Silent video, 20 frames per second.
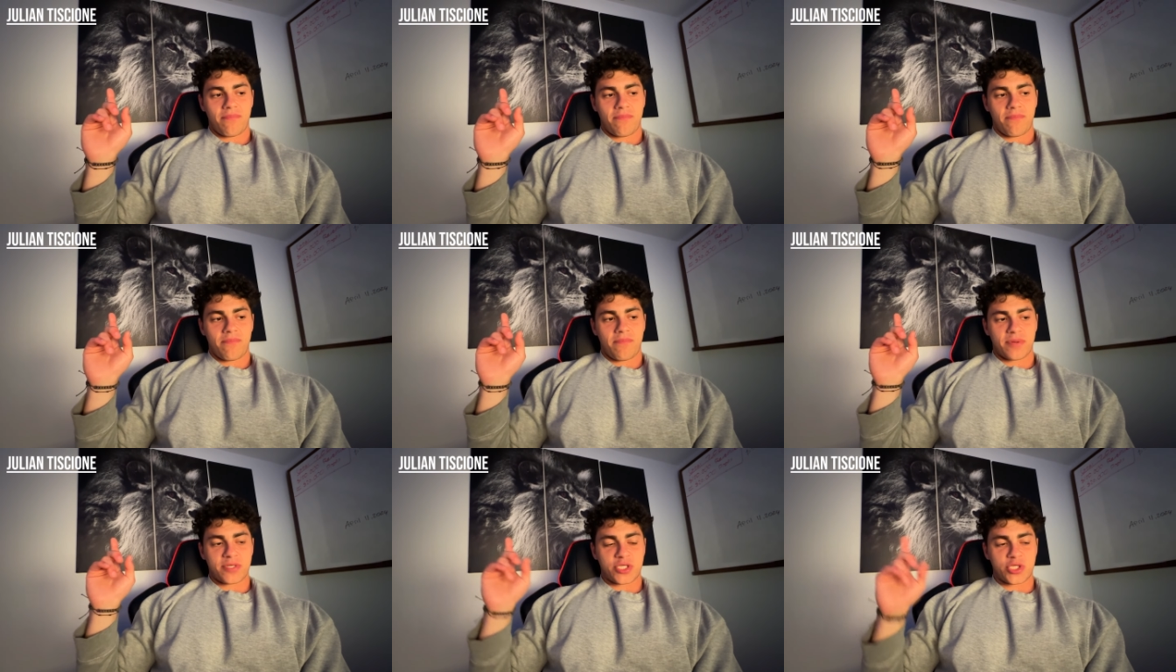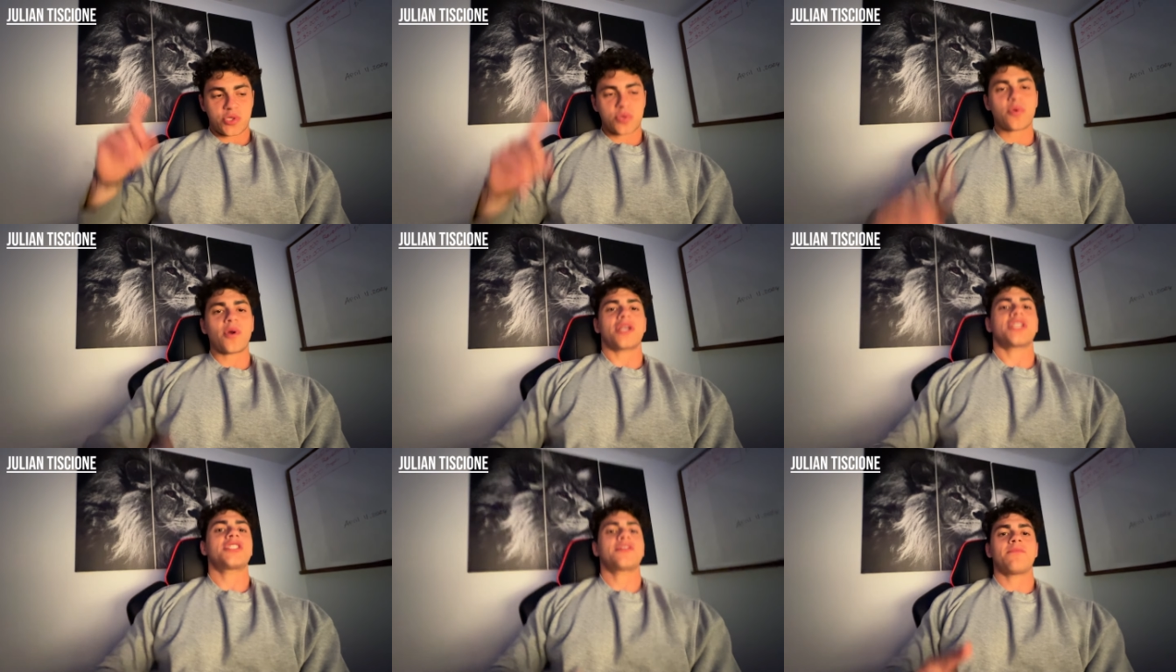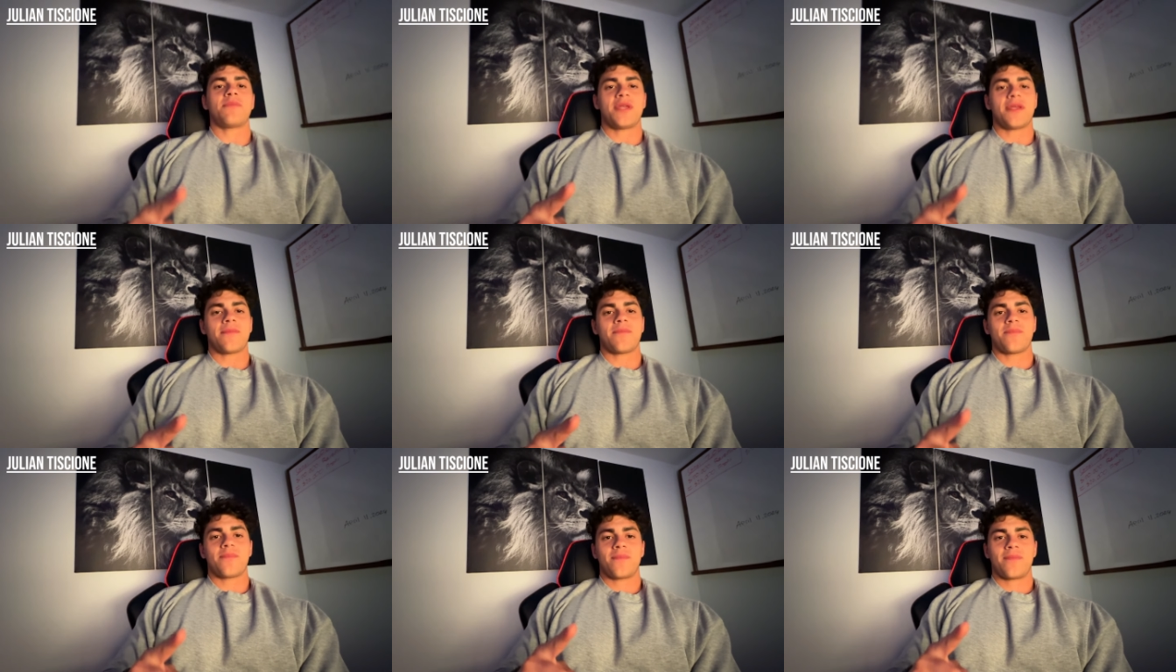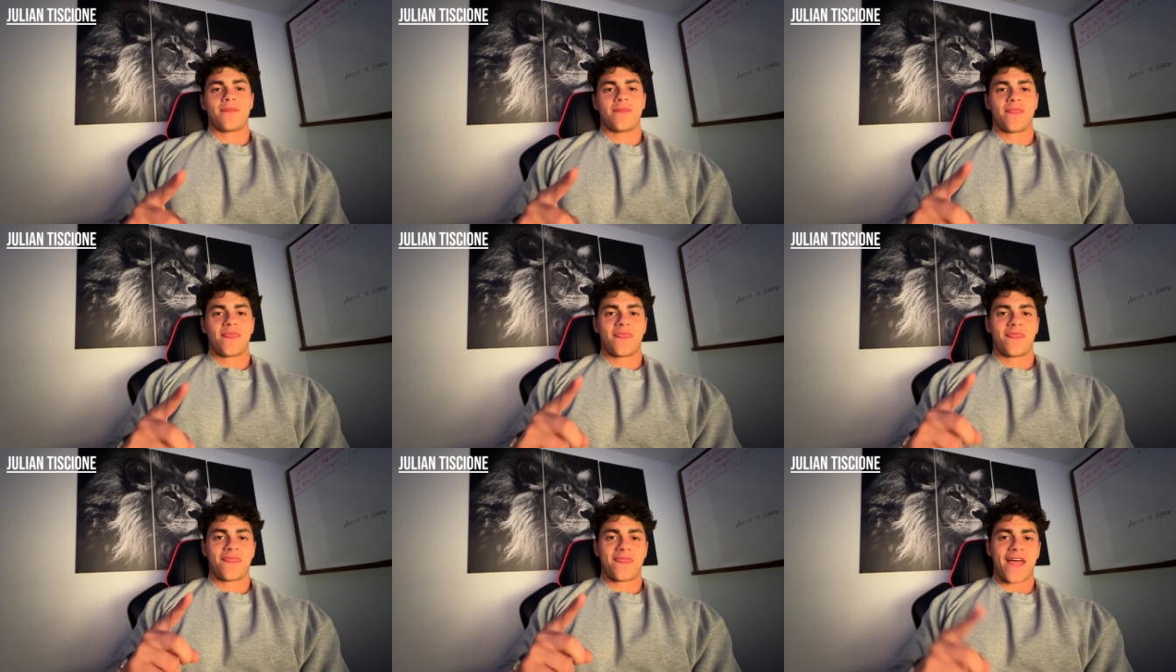But trust me,
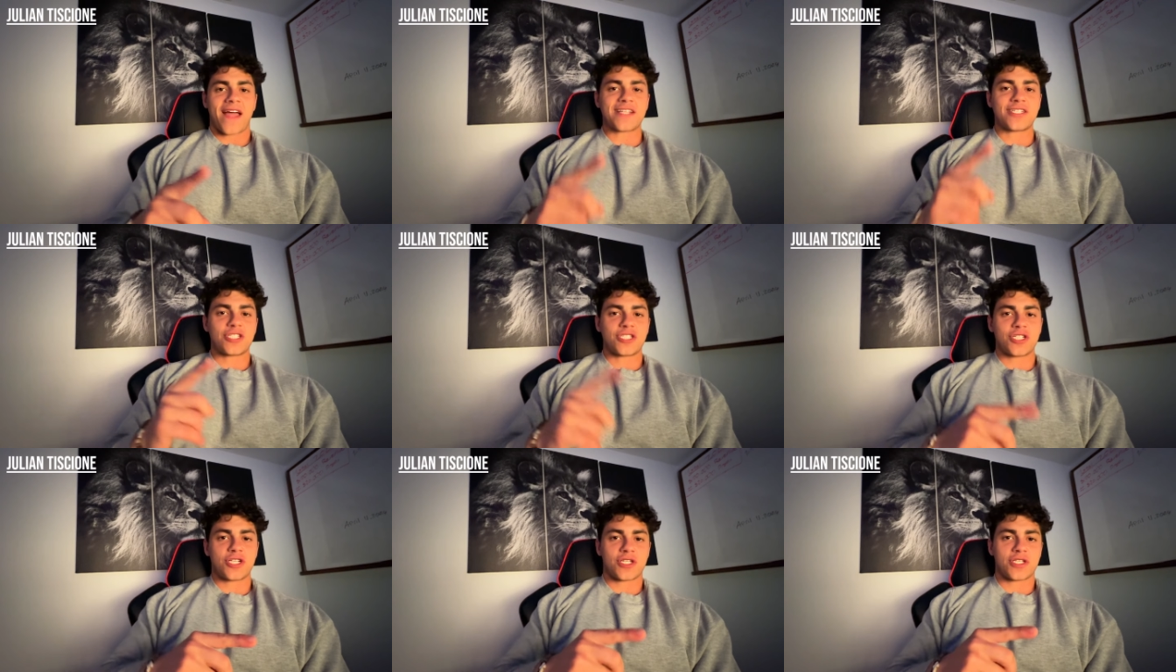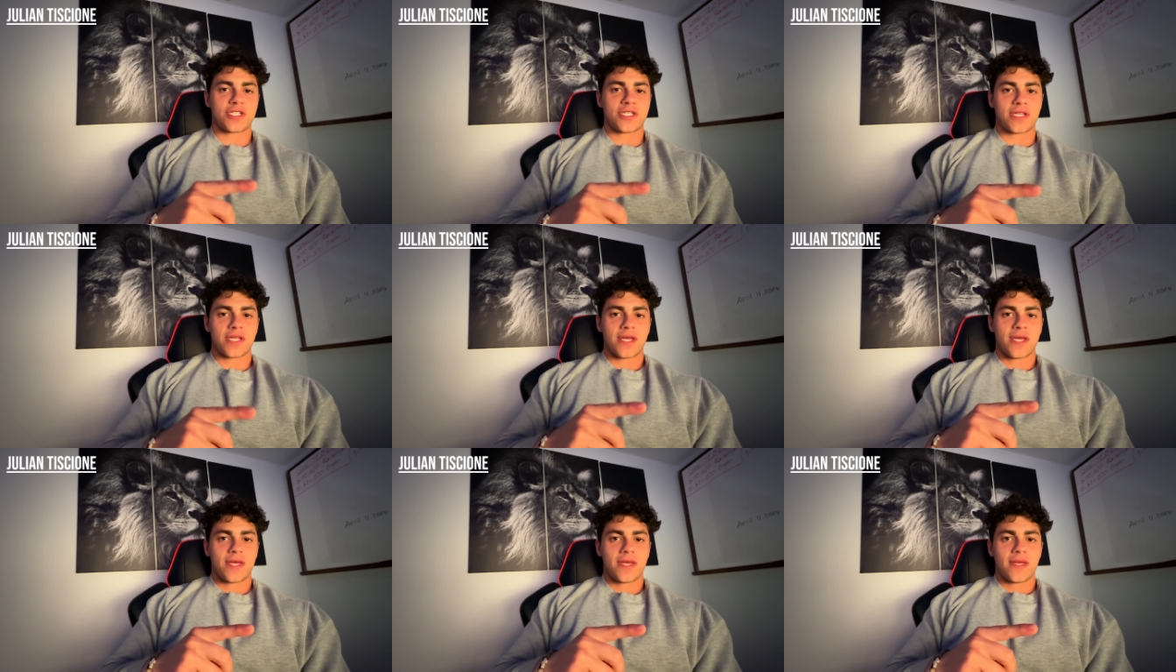that's just